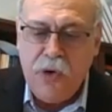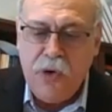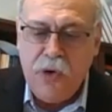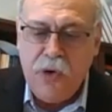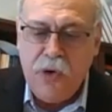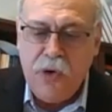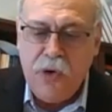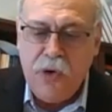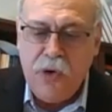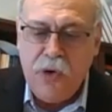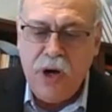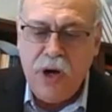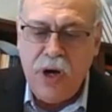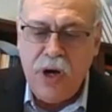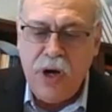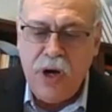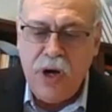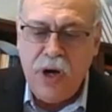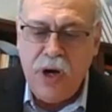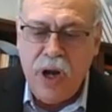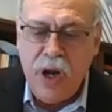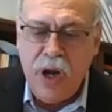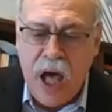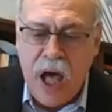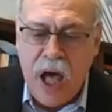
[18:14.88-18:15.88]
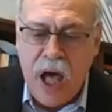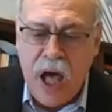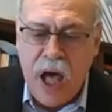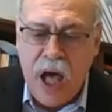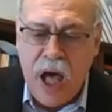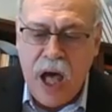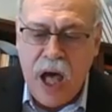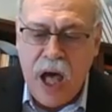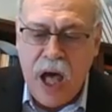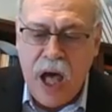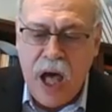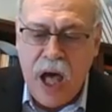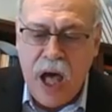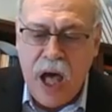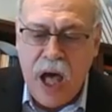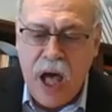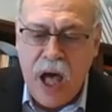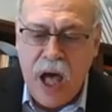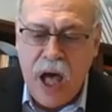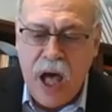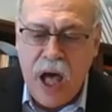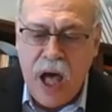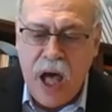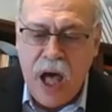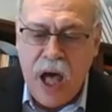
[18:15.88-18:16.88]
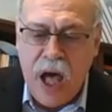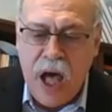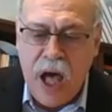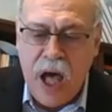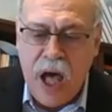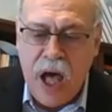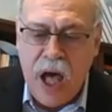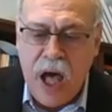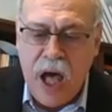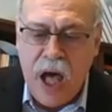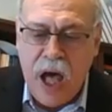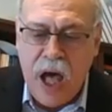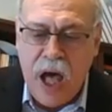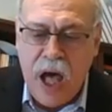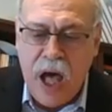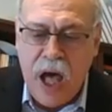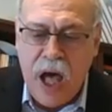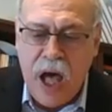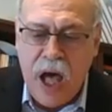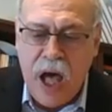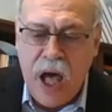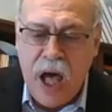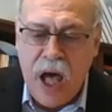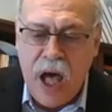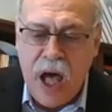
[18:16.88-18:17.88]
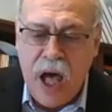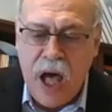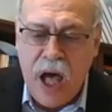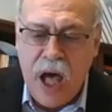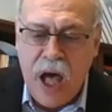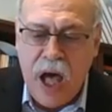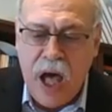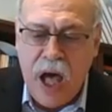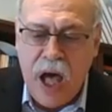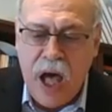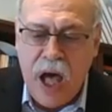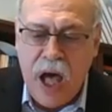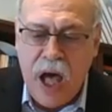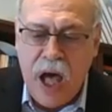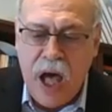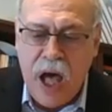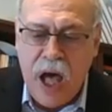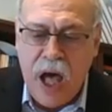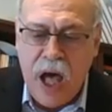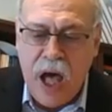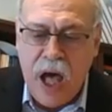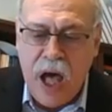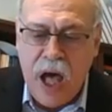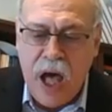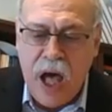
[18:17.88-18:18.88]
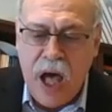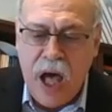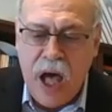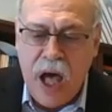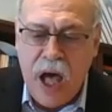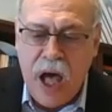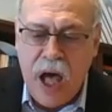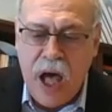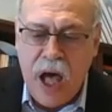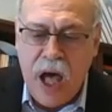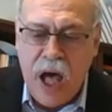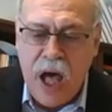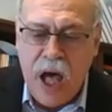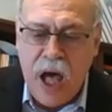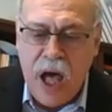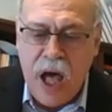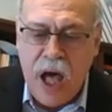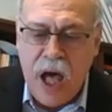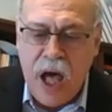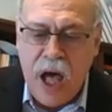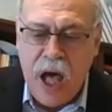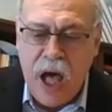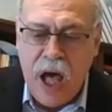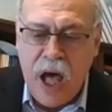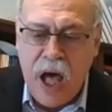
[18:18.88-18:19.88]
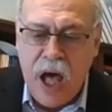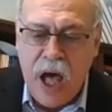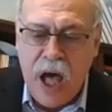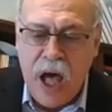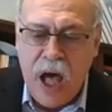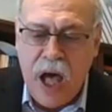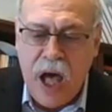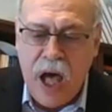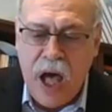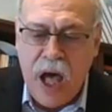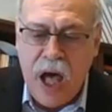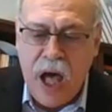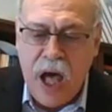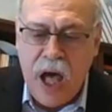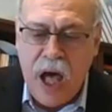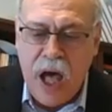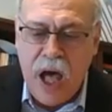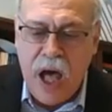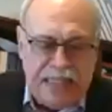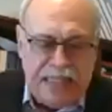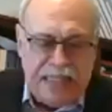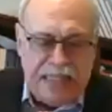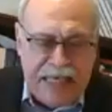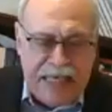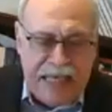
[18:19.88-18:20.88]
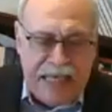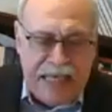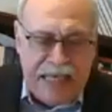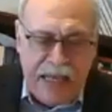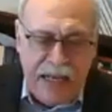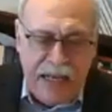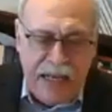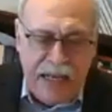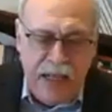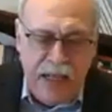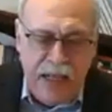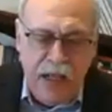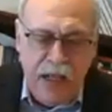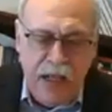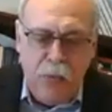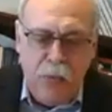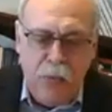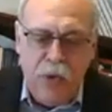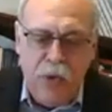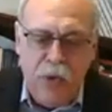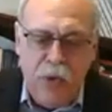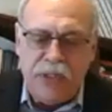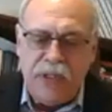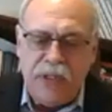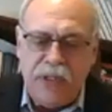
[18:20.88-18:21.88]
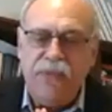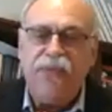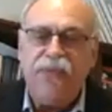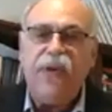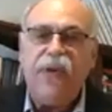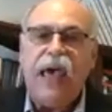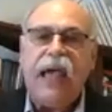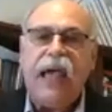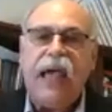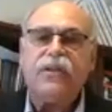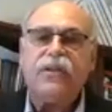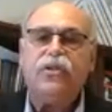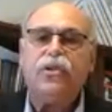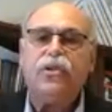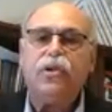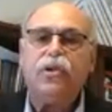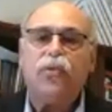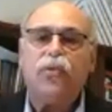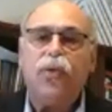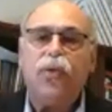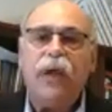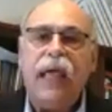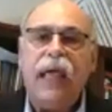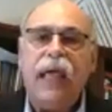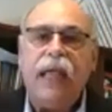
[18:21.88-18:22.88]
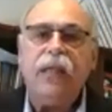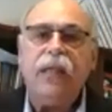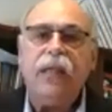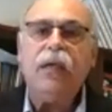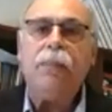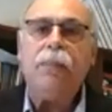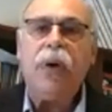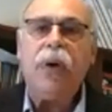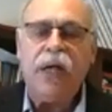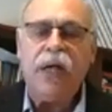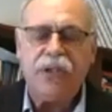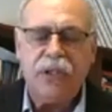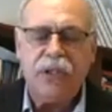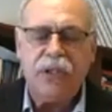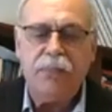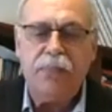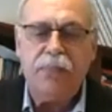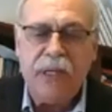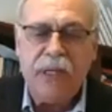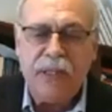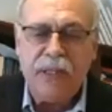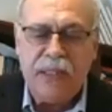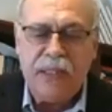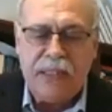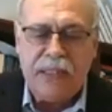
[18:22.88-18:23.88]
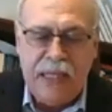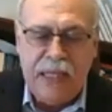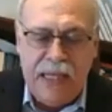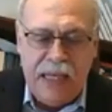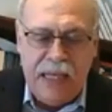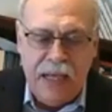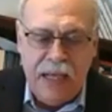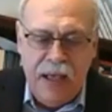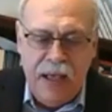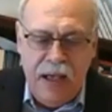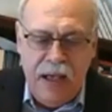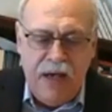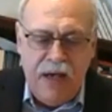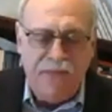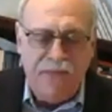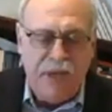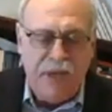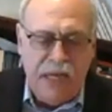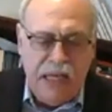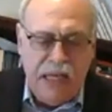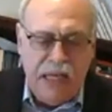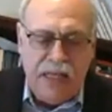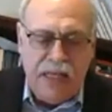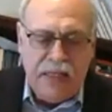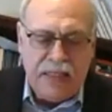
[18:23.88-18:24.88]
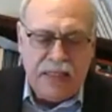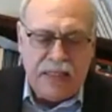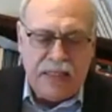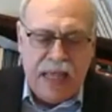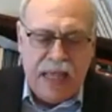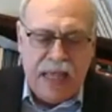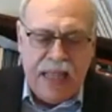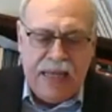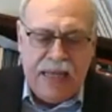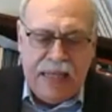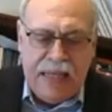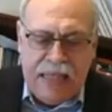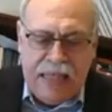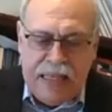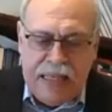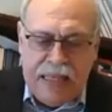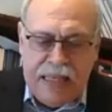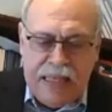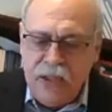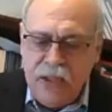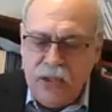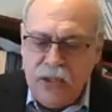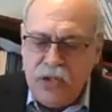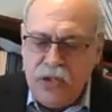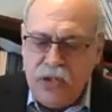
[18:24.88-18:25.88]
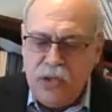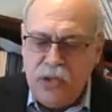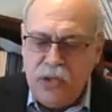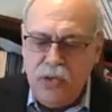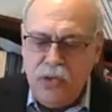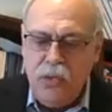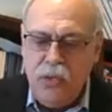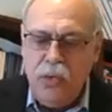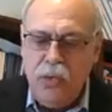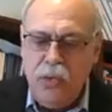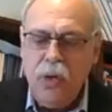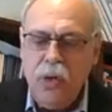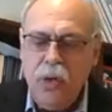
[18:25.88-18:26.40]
for knowledge, although only in a practical point of view, unquote. In fact, to create the possibility of an insight into